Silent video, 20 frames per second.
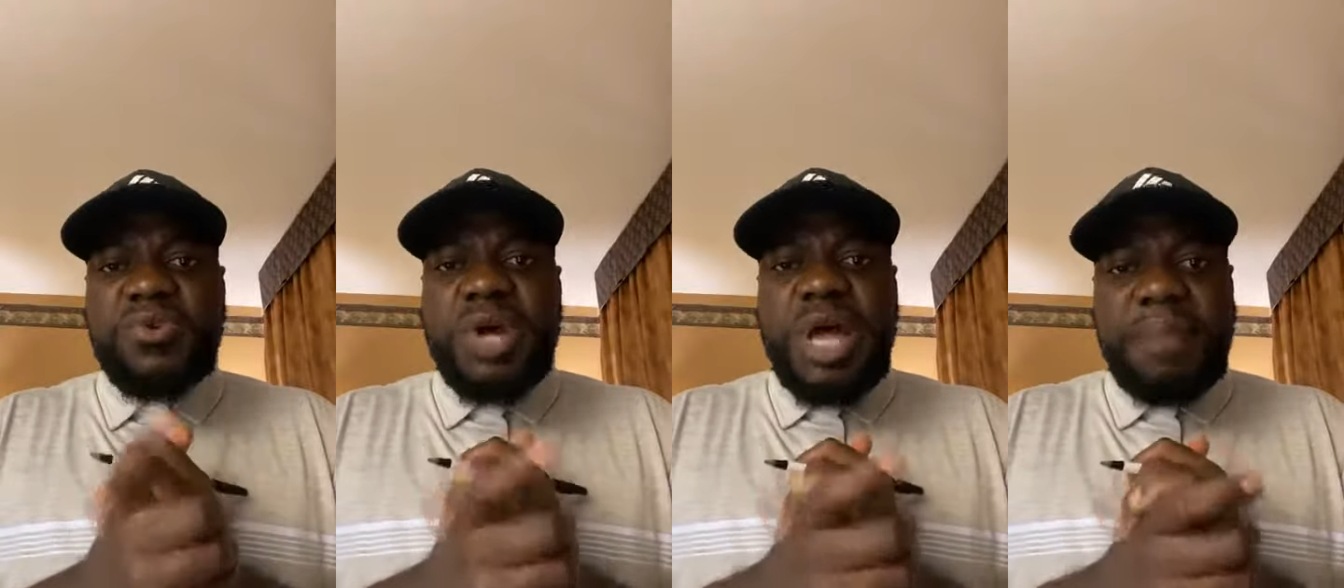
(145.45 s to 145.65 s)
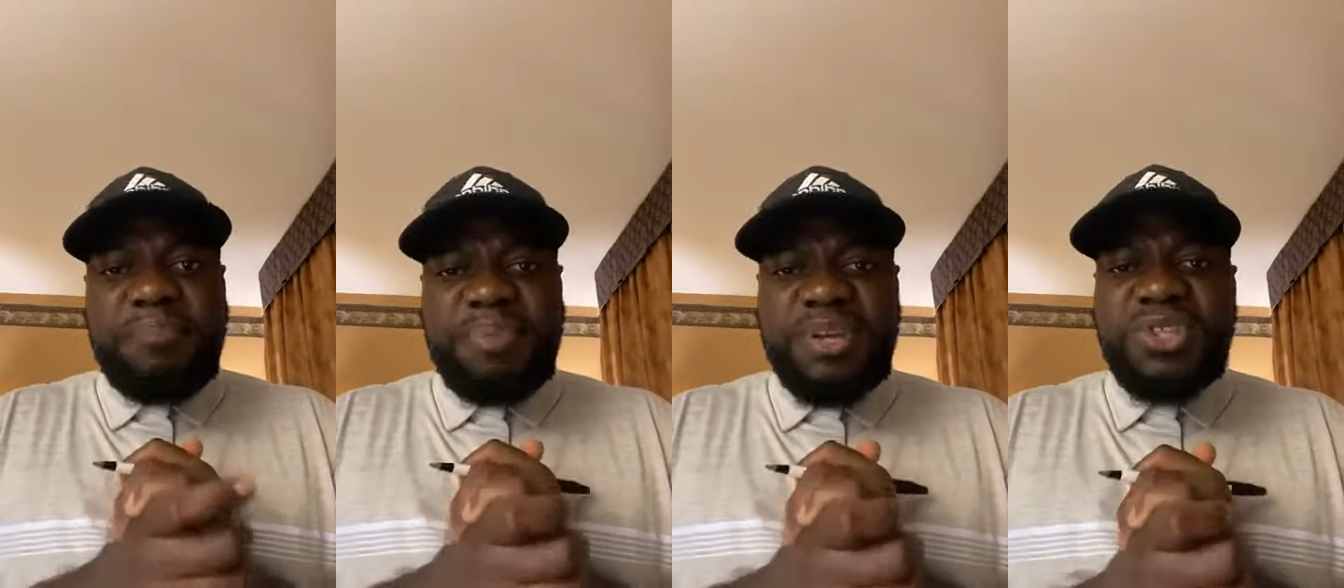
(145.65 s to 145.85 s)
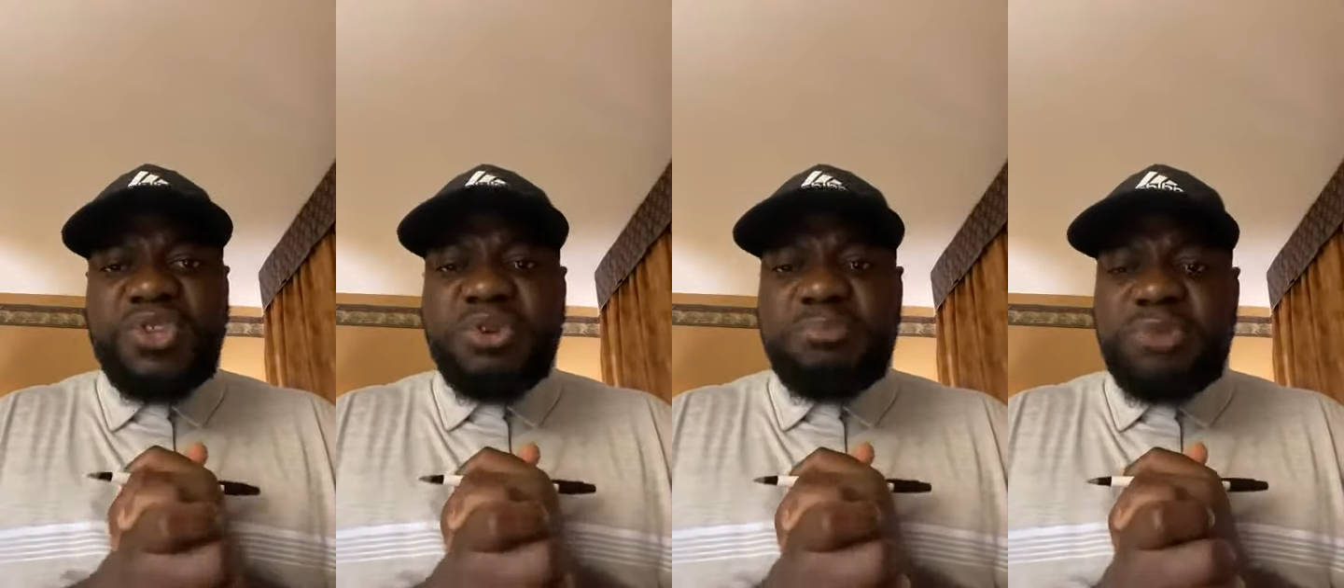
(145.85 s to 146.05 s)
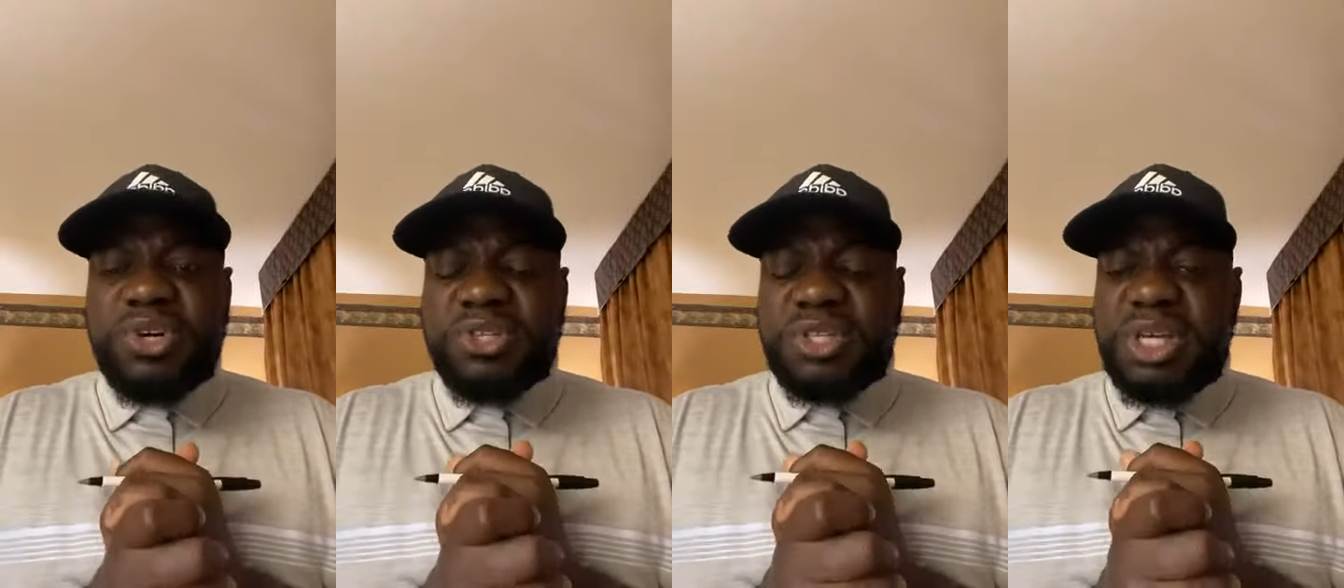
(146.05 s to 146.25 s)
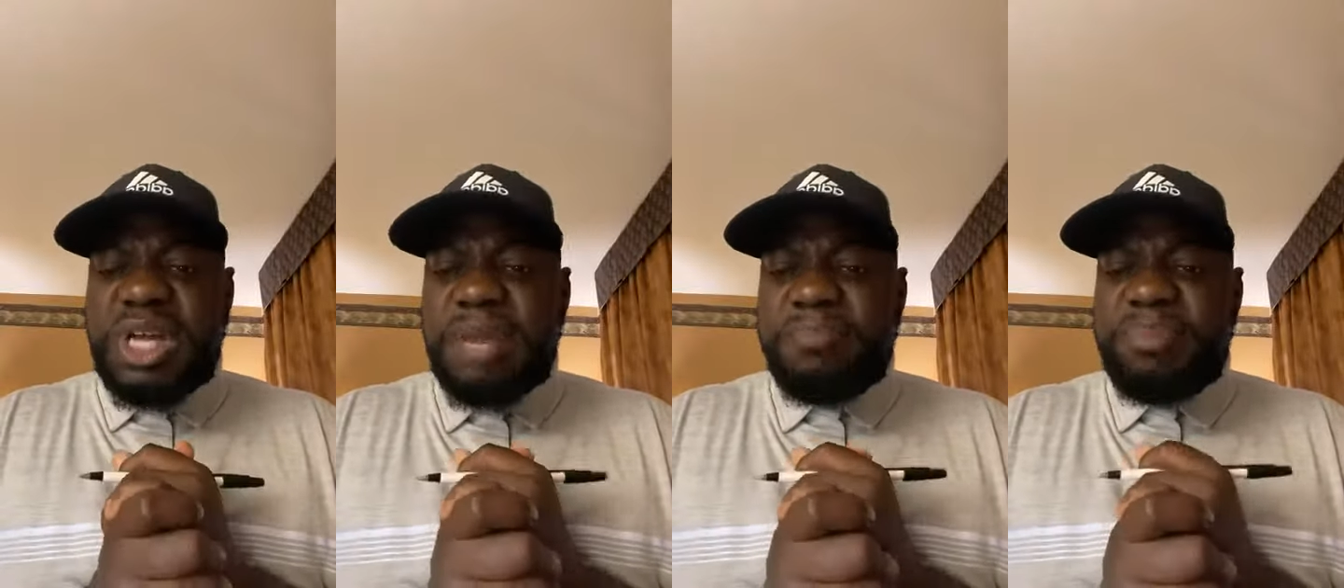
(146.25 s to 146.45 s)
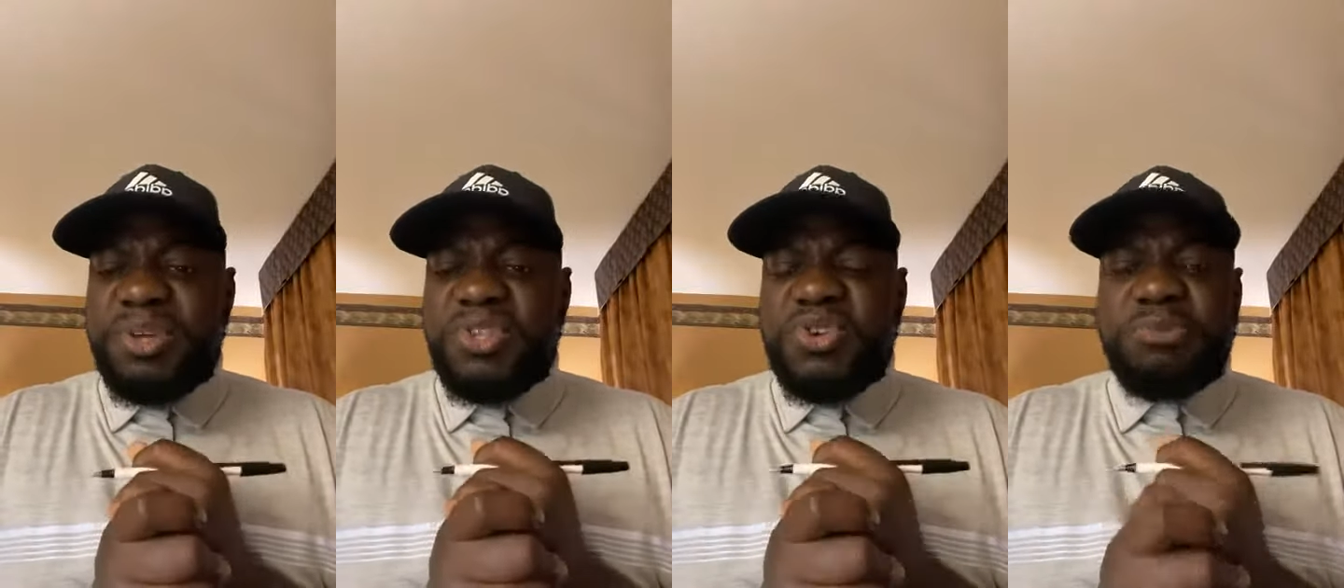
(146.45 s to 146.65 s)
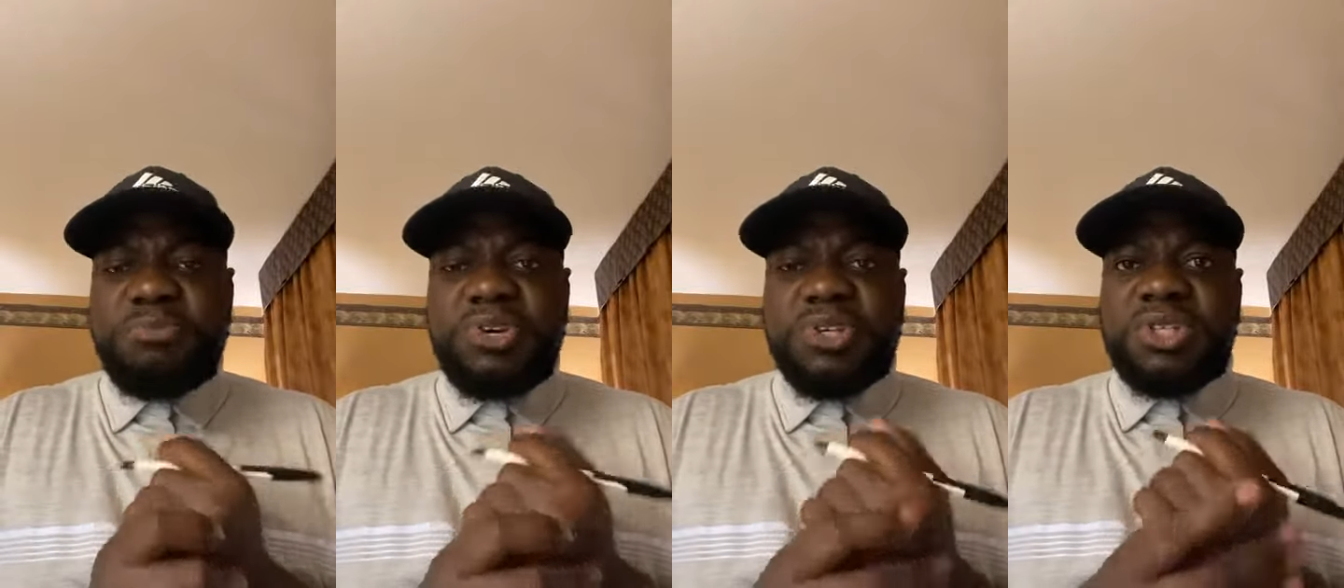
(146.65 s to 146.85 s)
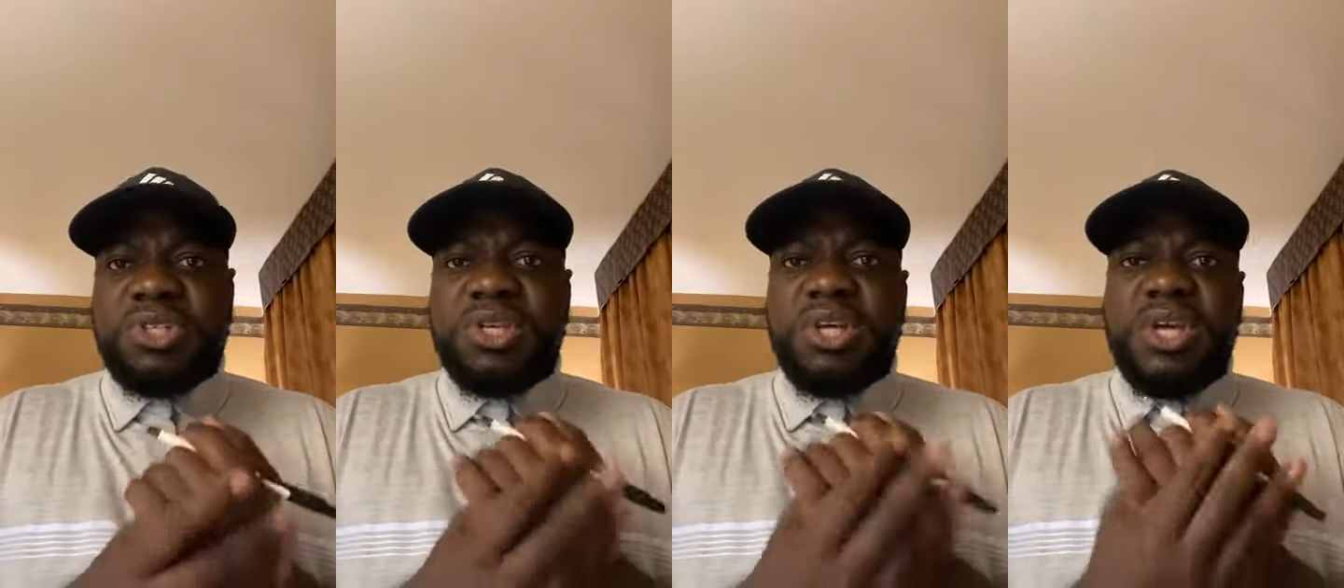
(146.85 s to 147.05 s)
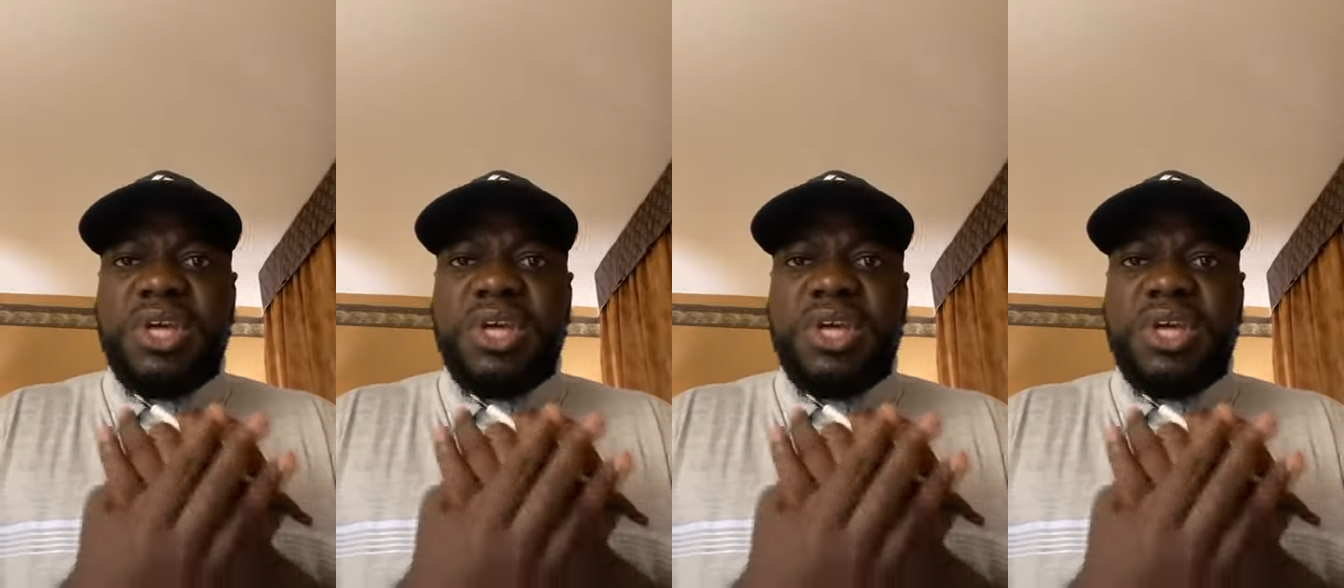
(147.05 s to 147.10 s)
Happy New Month. Happy New Month.